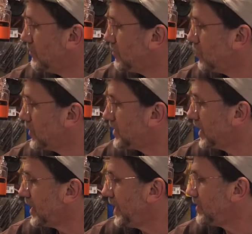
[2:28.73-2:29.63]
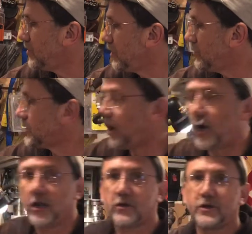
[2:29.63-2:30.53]
which I like doing it with the
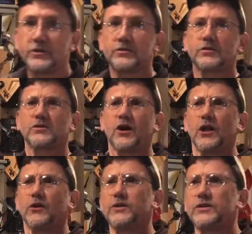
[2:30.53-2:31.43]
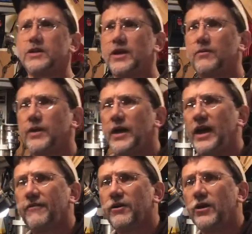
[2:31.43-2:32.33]
Harlequins, because Harlequins tend to be a
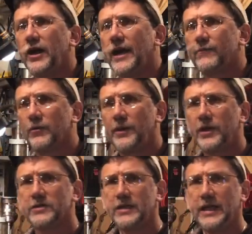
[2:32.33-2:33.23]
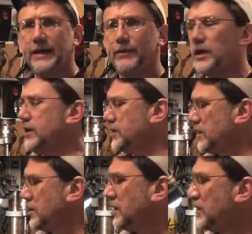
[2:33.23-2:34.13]
heavier hammer because of the ebony,
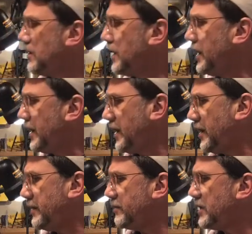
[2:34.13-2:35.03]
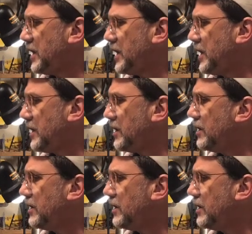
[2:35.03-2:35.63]
and the